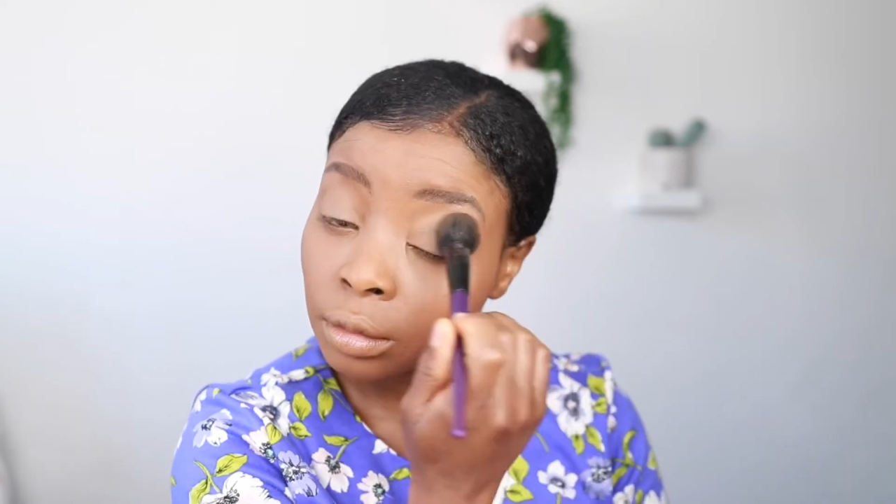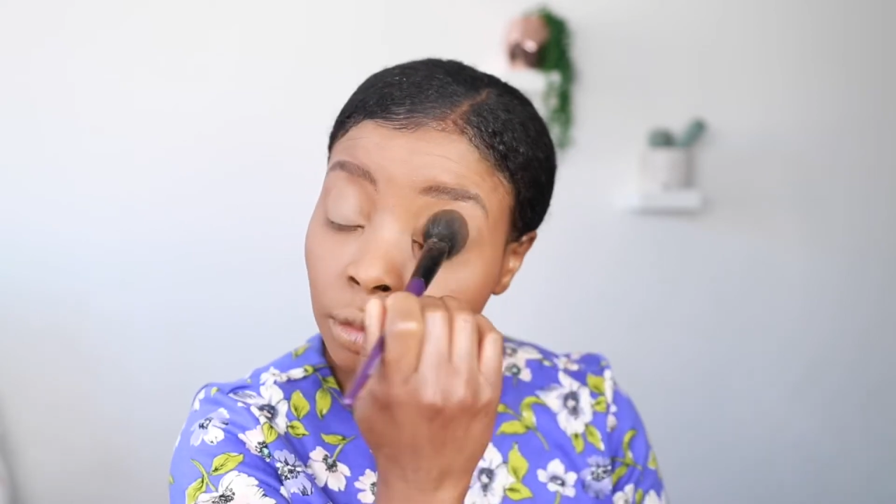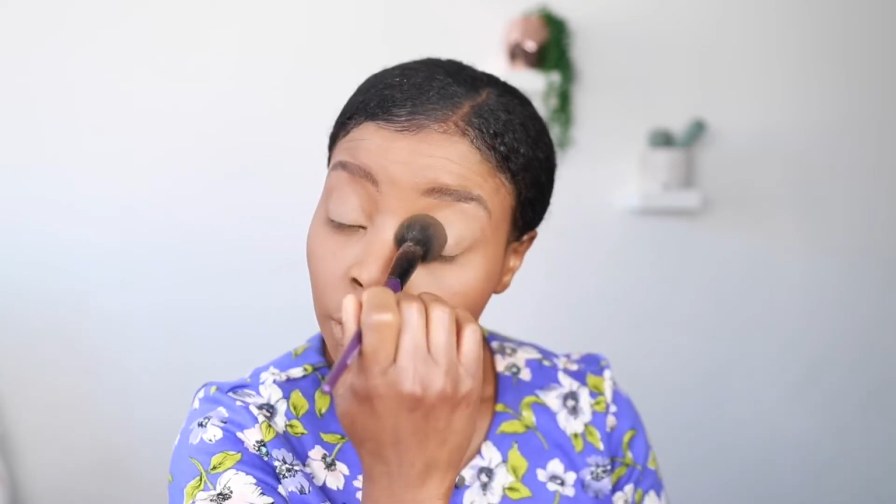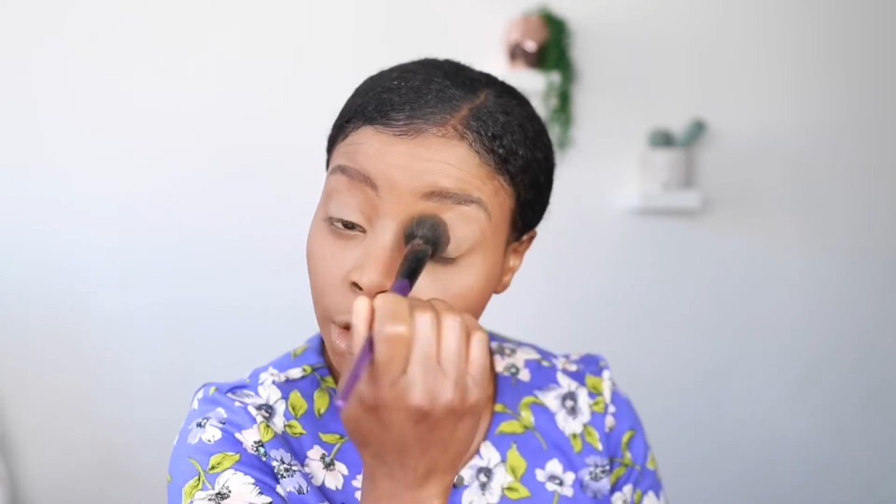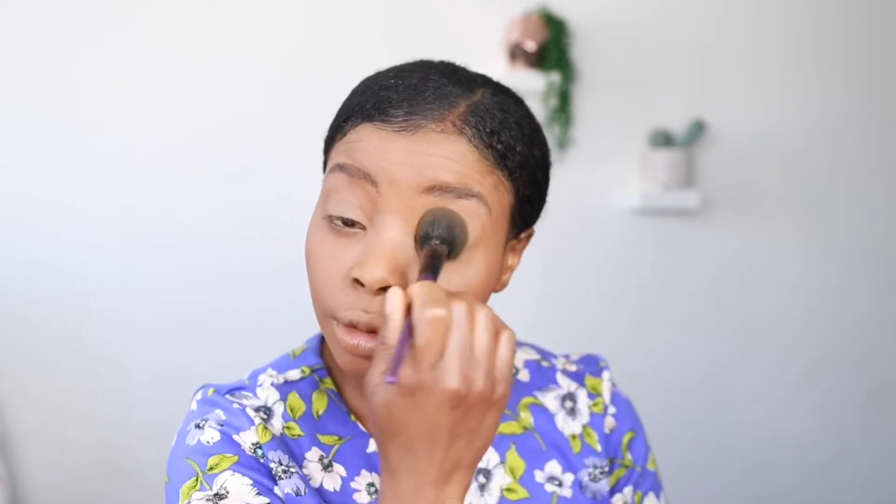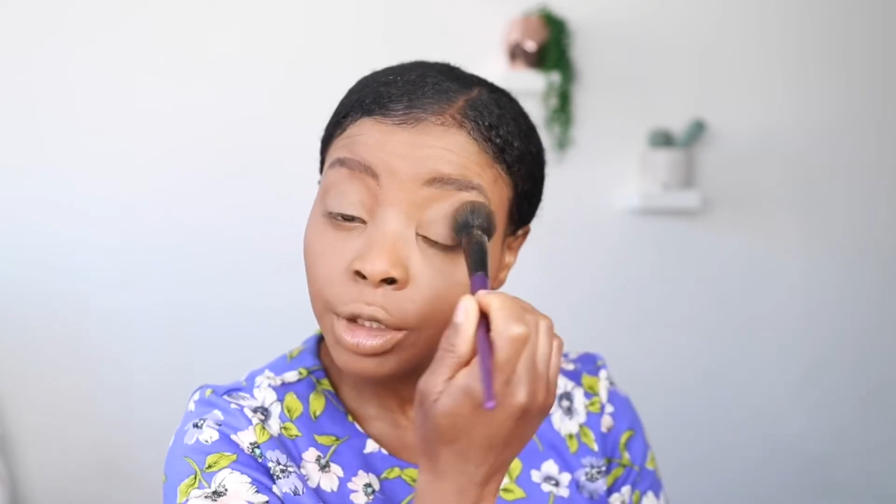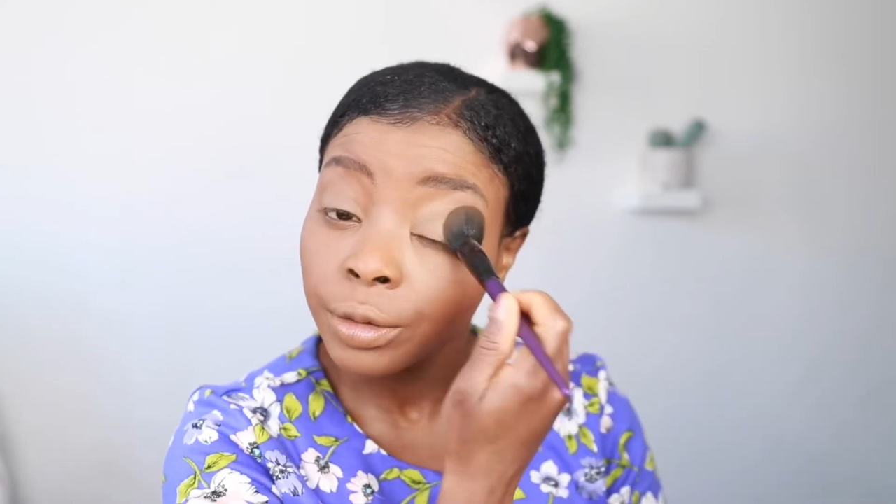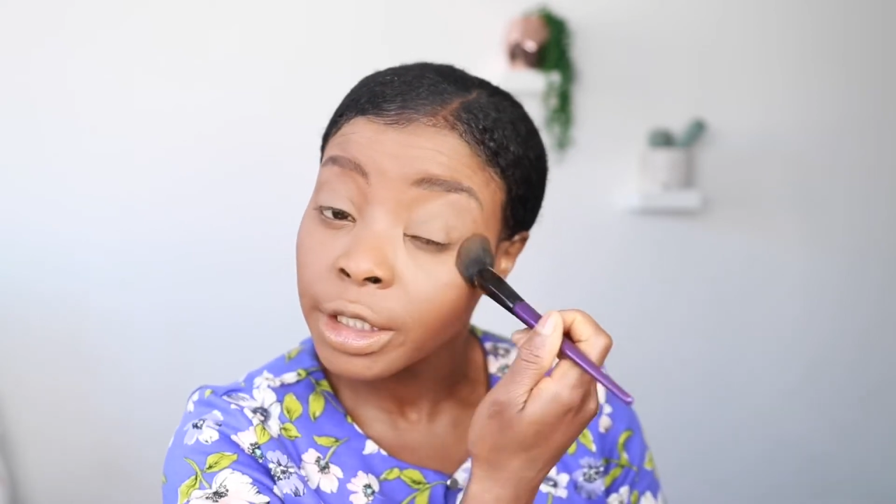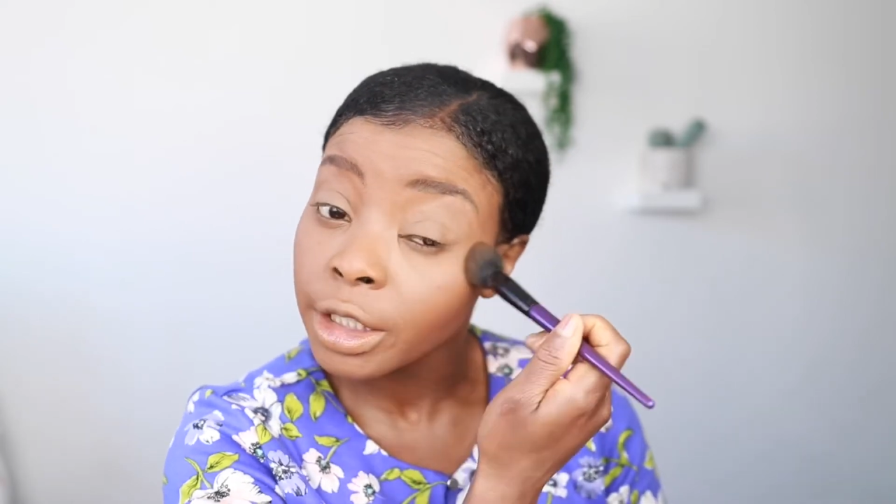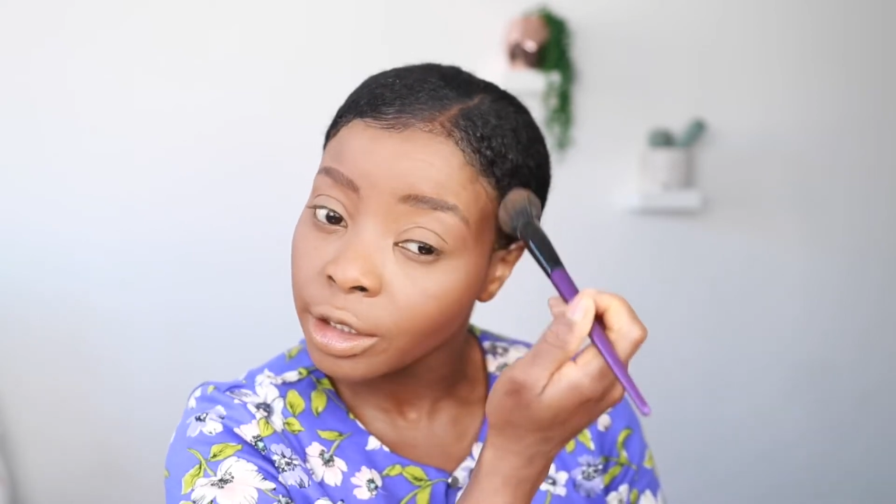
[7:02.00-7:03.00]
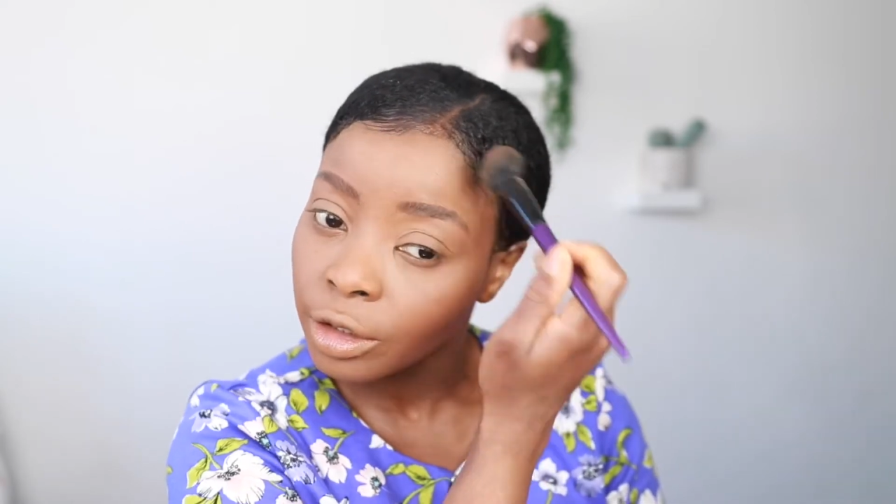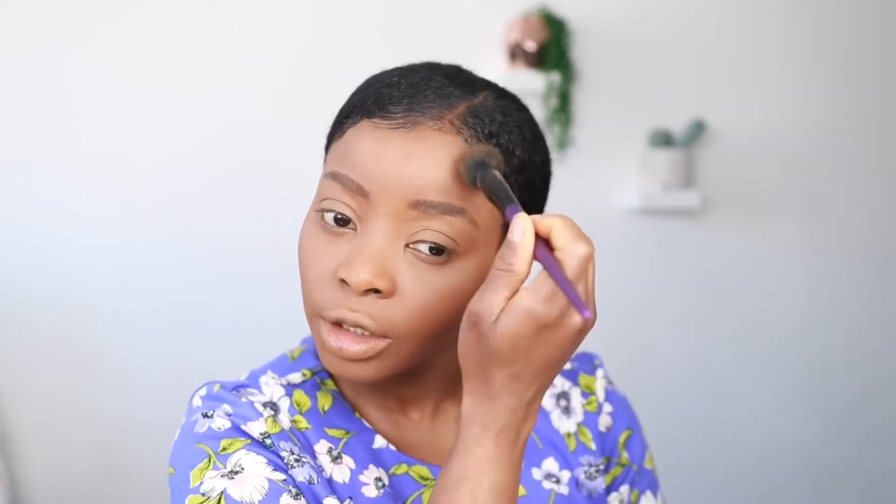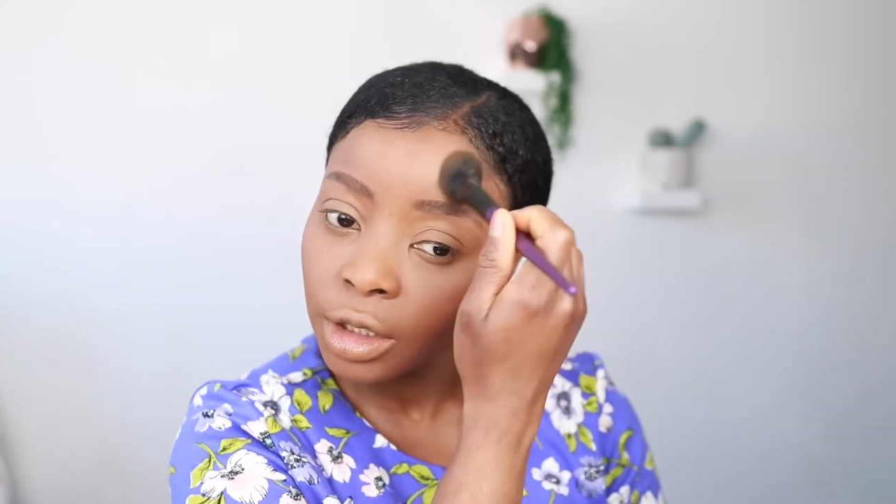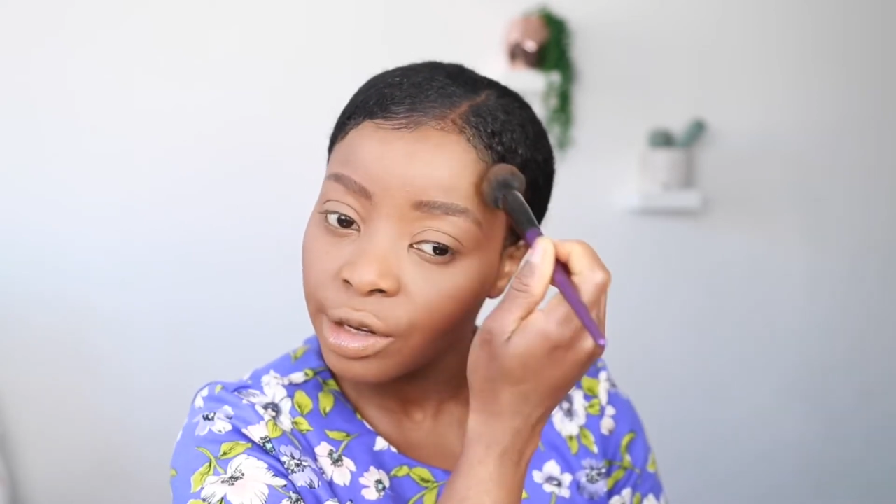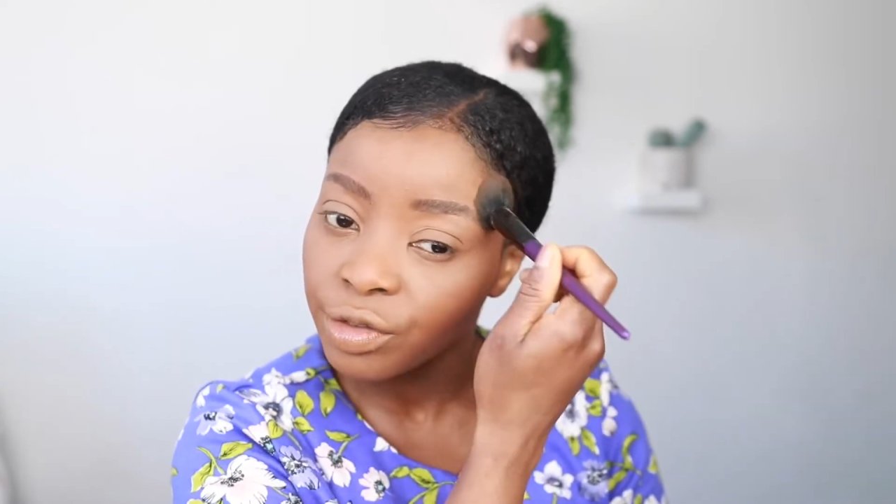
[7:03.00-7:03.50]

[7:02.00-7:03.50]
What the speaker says: So we're really gonna see if